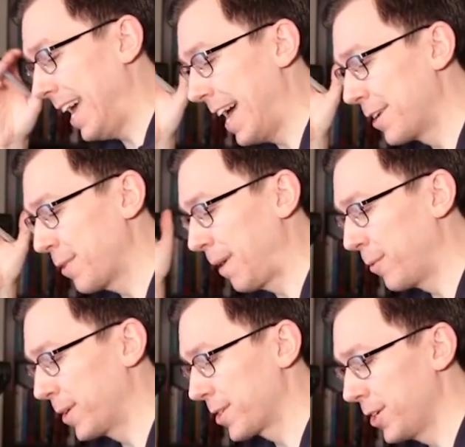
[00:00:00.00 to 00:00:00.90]
And we
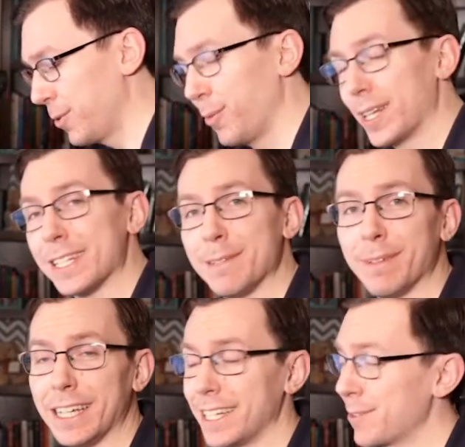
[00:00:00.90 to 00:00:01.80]
might want to know, well, what's the
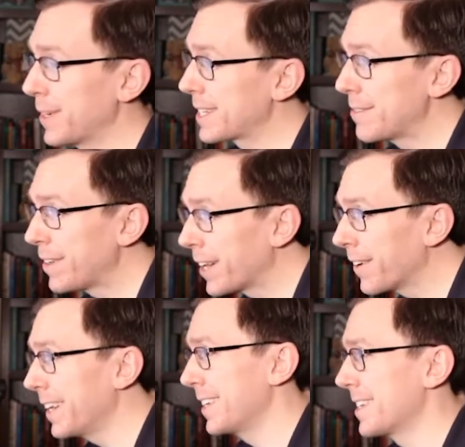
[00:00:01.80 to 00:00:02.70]
mean and what's the
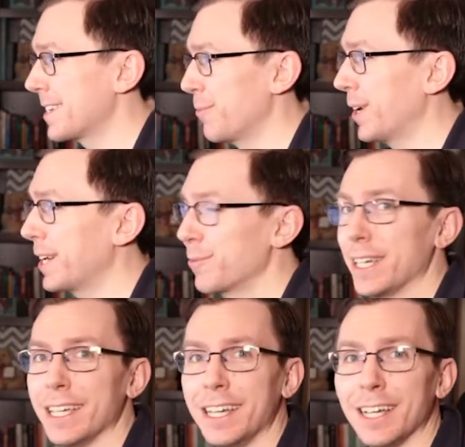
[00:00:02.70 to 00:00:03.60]
variance and what can
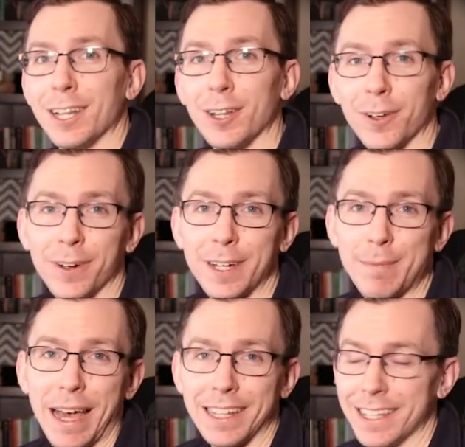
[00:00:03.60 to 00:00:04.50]
we learn
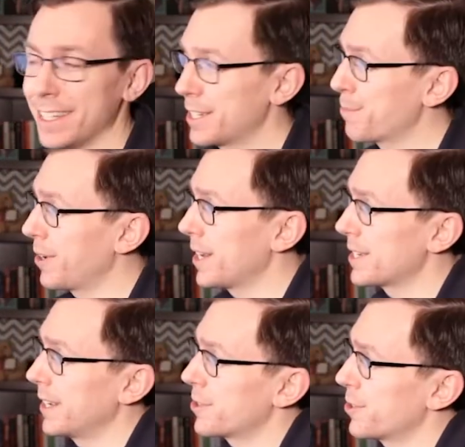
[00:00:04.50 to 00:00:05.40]
about this
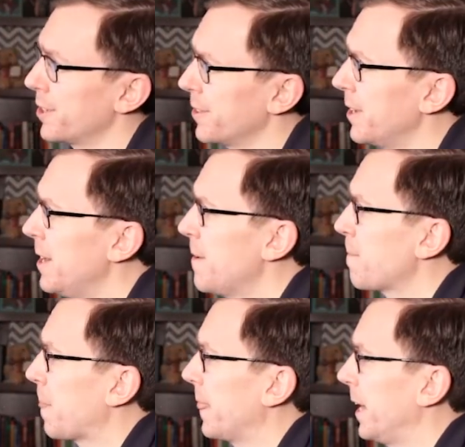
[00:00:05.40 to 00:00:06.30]
process? So,
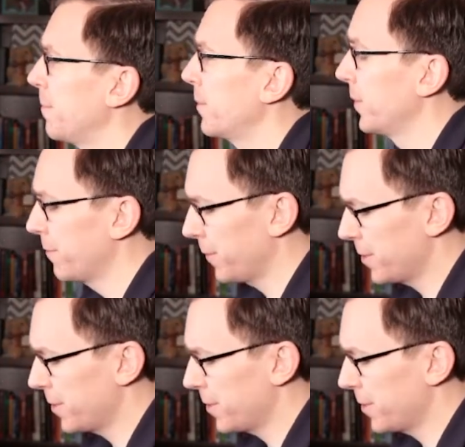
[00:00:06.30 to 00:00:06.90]
um, well, the